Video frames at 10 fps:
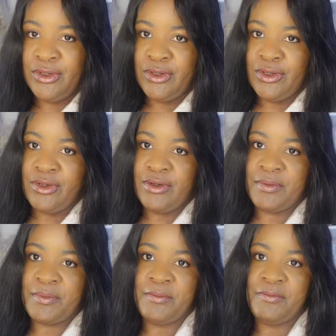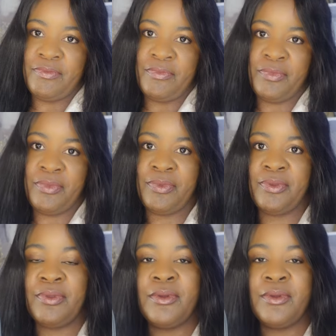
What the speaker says: (silence)